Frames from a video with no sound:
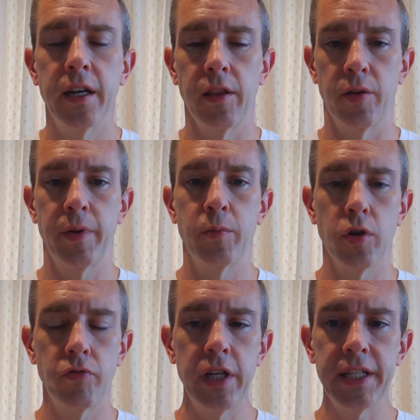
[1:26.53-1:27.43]
a little bit more
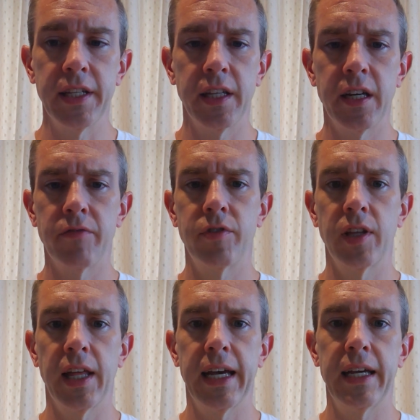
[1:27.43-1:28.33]
recently, I've
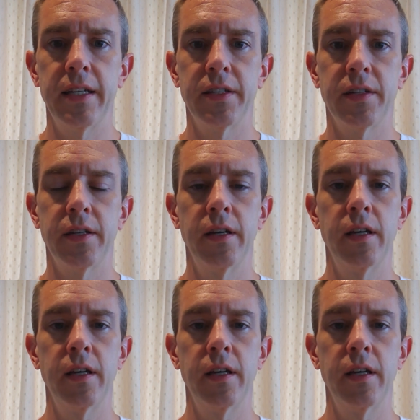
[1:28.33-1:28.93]
realized